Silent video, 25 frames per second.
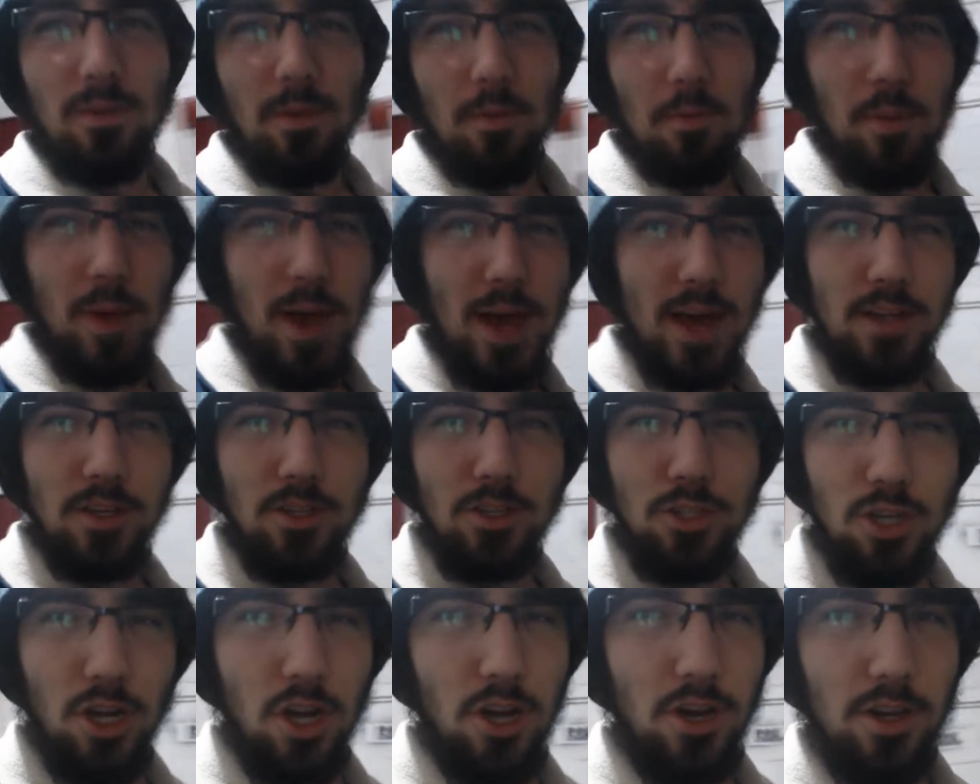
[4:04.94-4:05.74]
of a
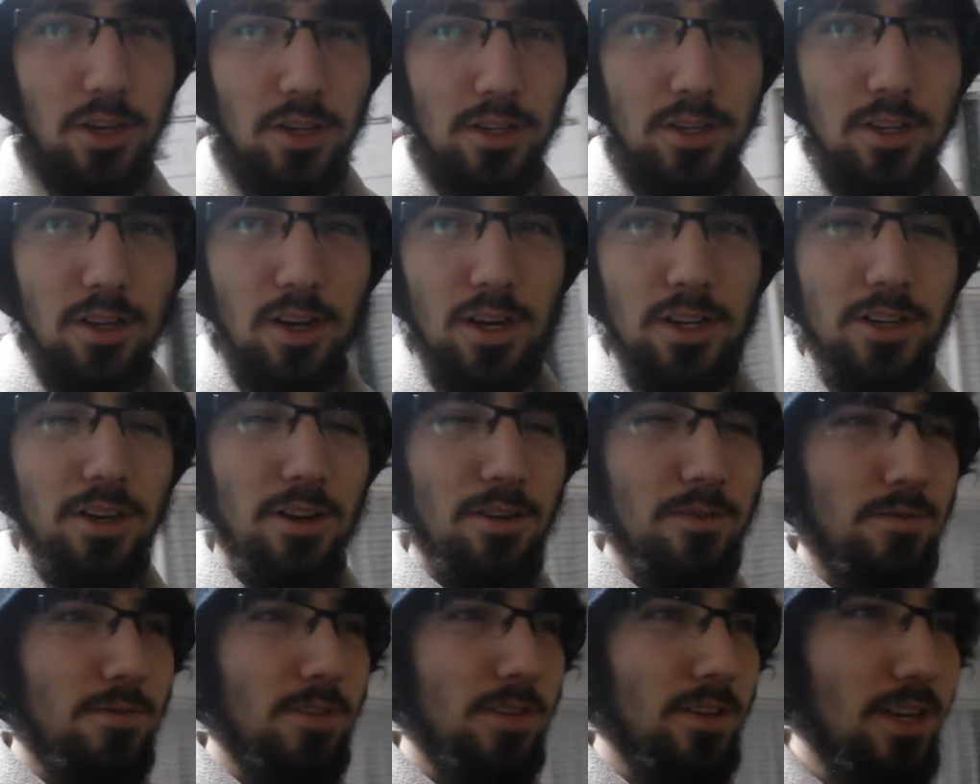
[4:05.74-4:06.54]
bad joke, and I
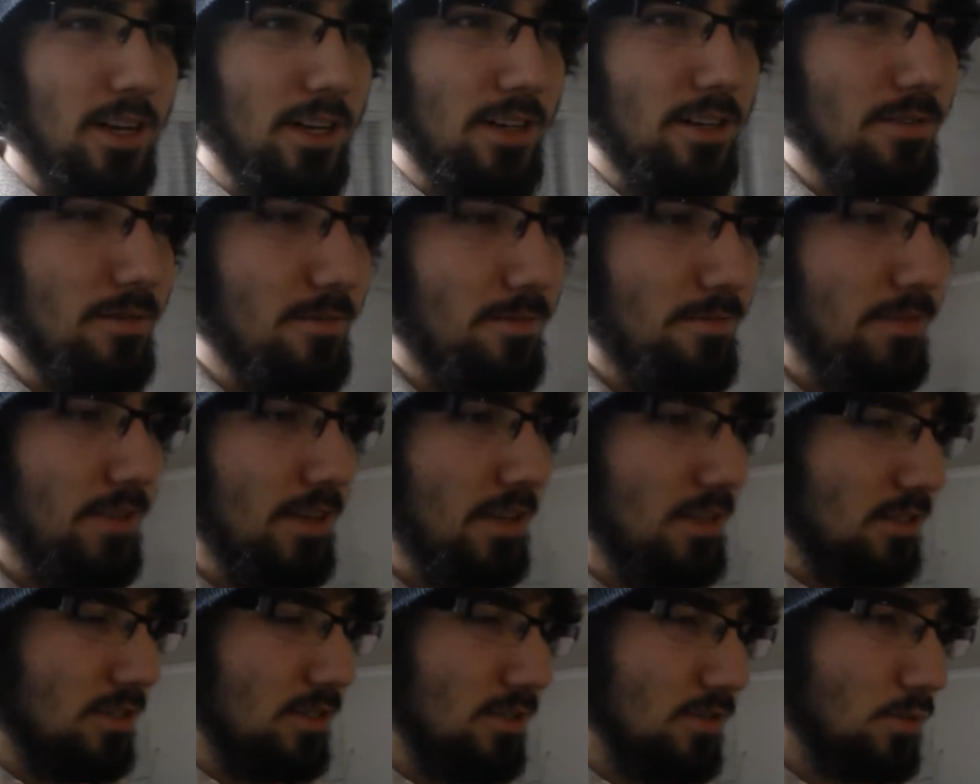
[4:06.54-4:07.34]
don't feel like it
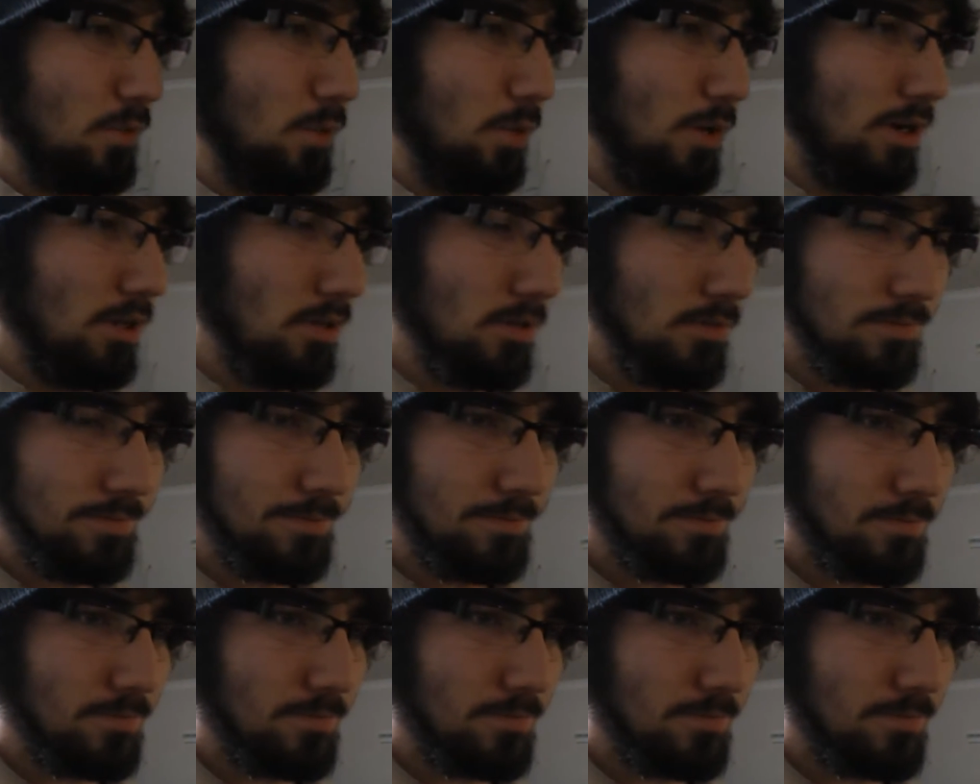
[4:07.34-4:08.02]
fits as well.